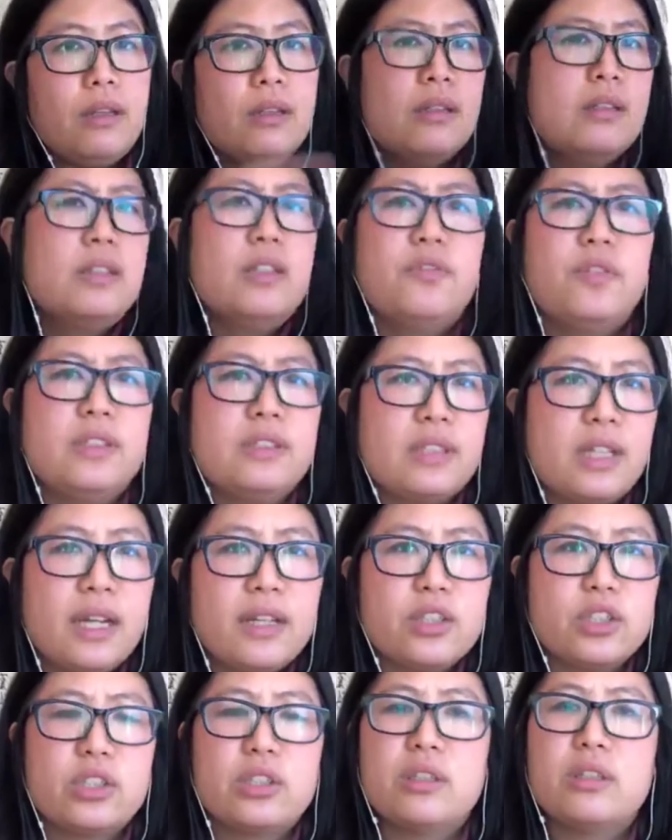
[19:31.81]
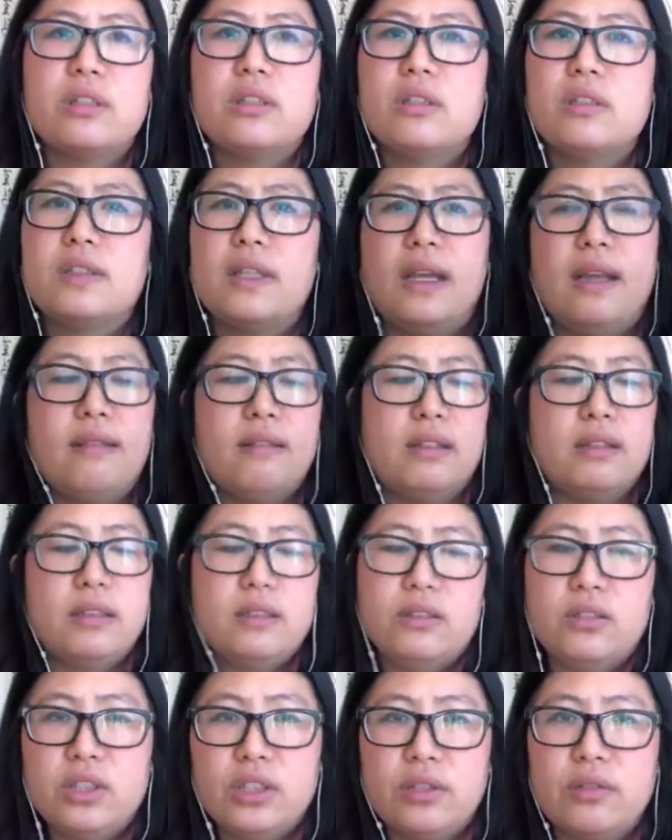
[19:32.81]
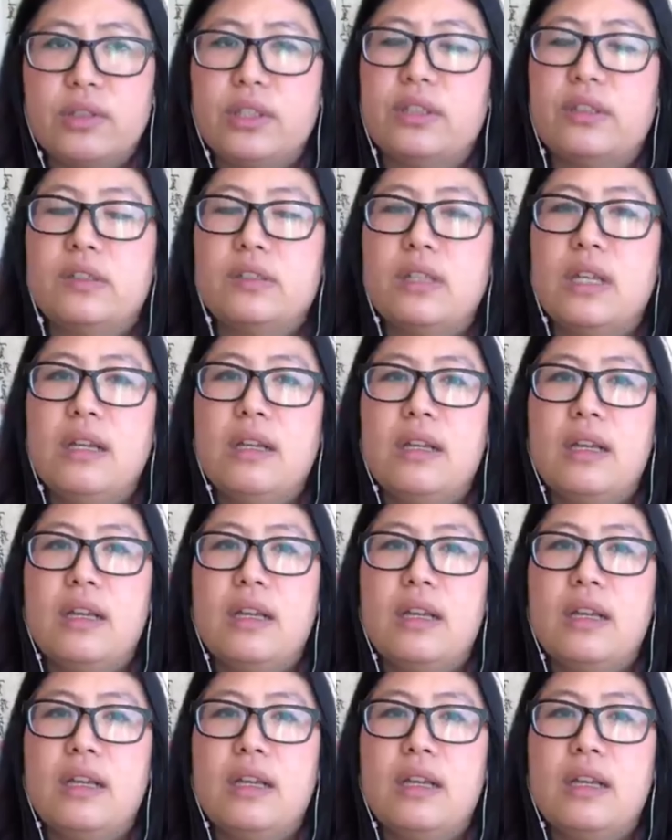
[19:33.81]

the different textures and then the interiors.